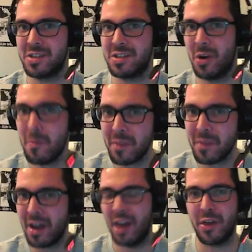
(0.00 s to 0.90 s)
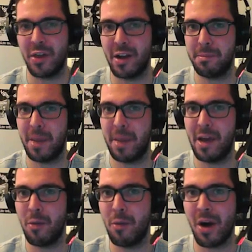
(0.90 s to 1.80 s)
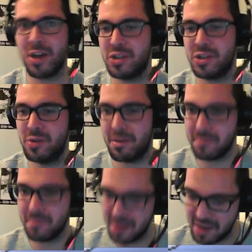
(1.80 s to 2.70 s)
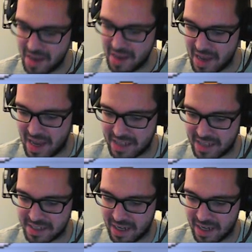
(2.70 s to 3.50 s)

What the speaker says: So I thought I'd pay homage to him. And